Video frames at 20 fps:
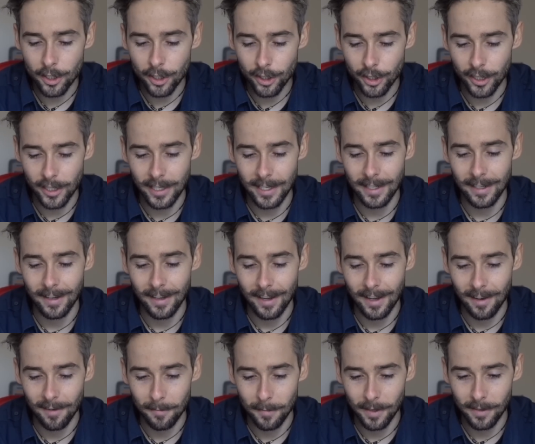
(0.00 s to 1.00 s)
Skeen
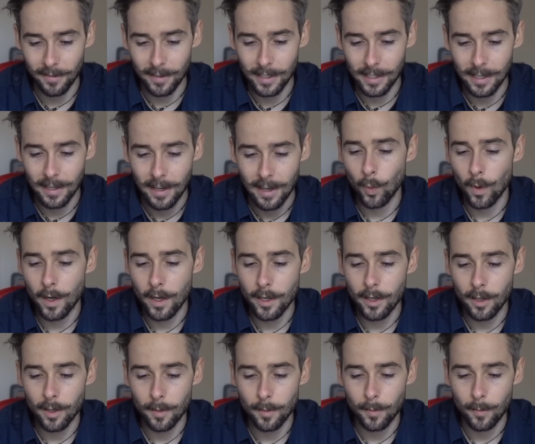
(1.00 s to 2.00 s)
FPV. What are
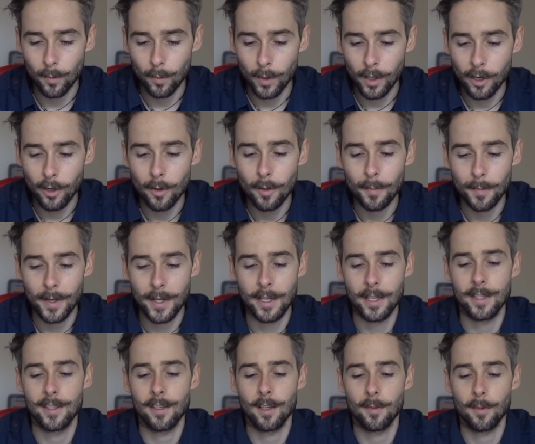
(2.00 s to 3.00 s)
your
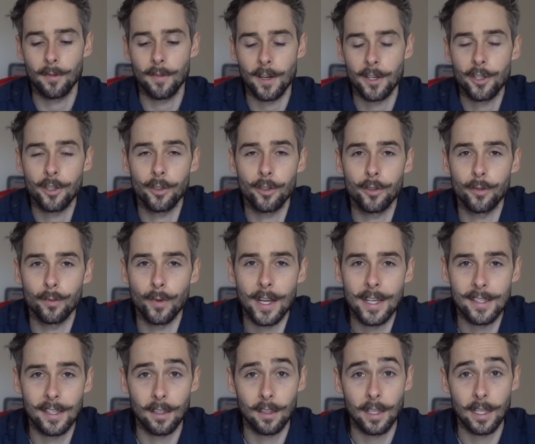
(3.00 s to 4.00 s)
opinions on professional
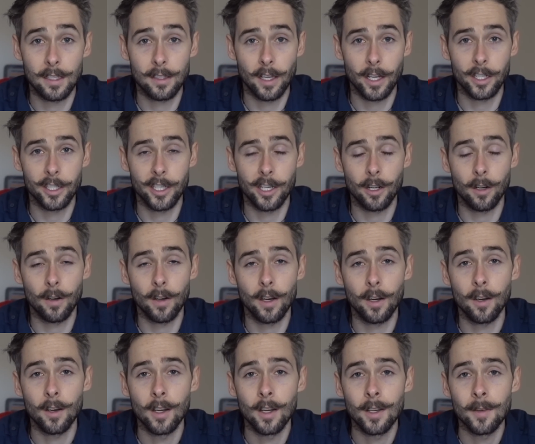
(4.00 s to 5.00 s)
racing leagues like
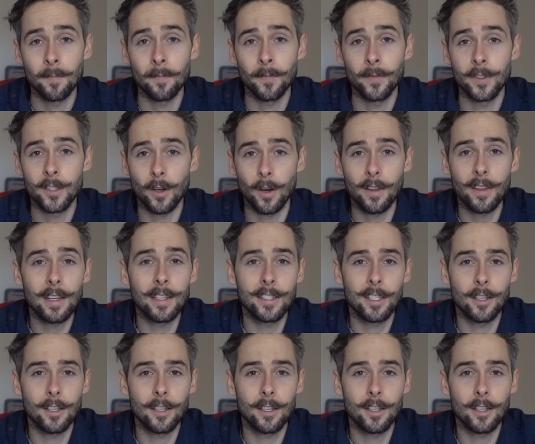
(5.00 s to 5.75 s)
DRL? So I think